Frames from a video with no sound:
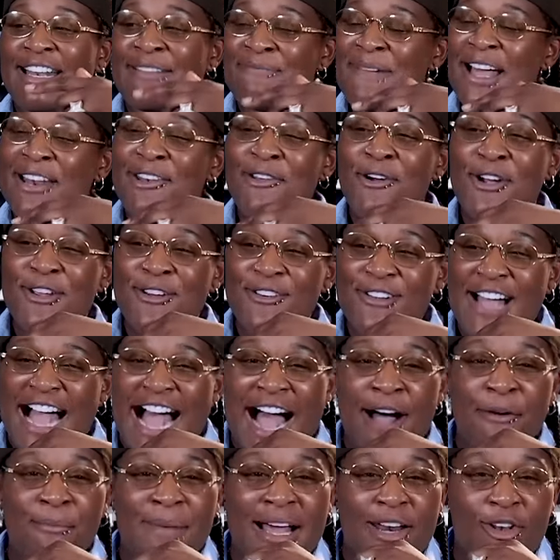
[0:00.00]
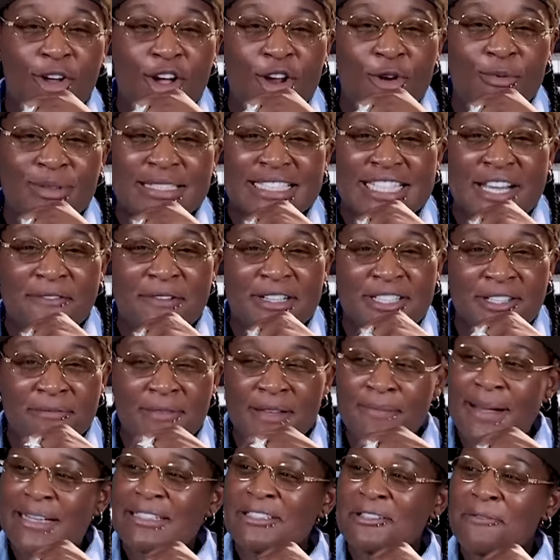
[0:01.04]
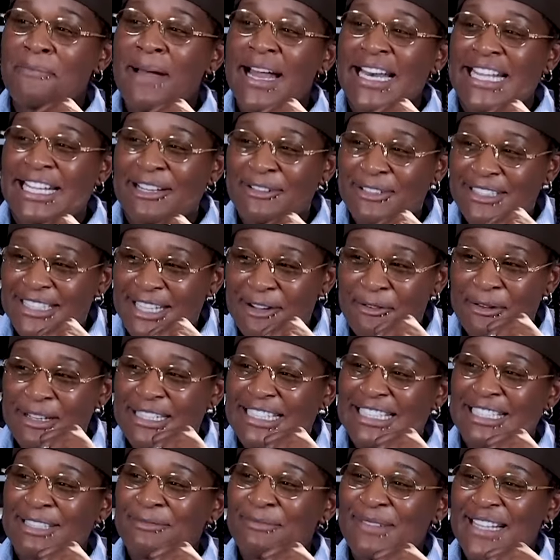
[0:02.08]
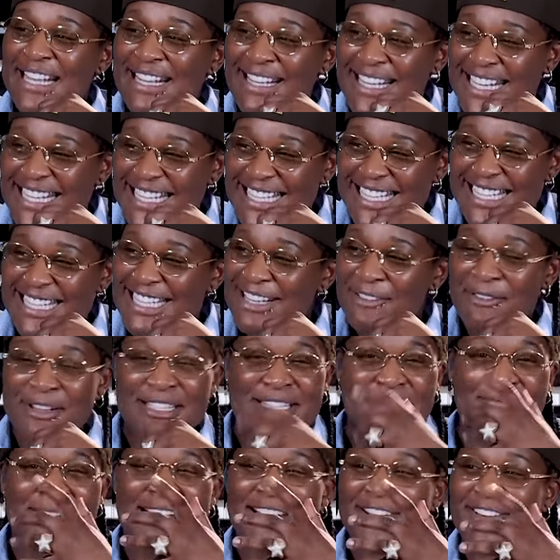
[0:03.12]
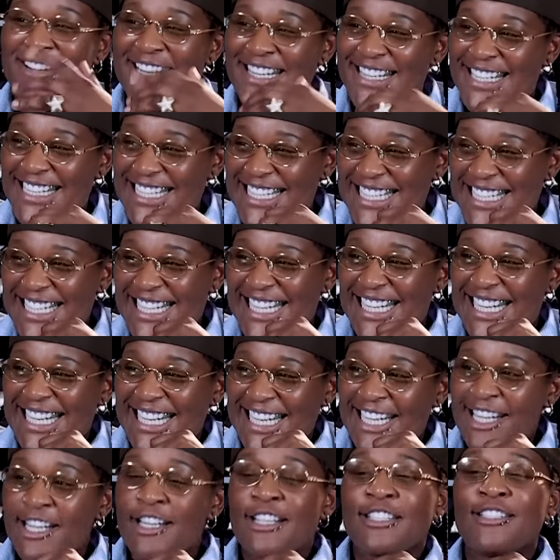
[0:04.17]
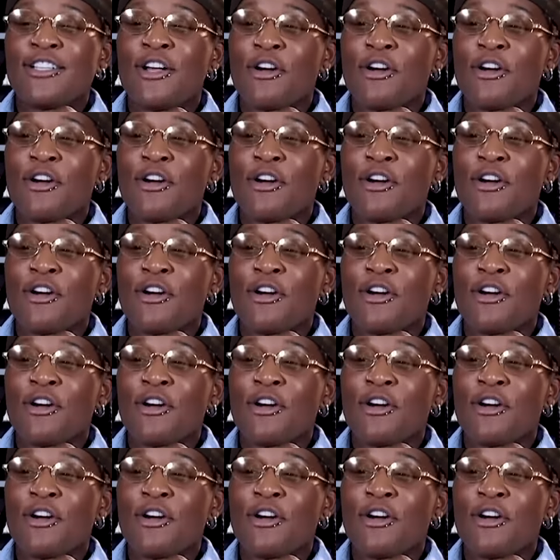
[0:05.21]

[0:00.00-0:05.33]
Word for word: my lawyer was given to me by somebody else that wasn't my lawyer. Mm-hmm.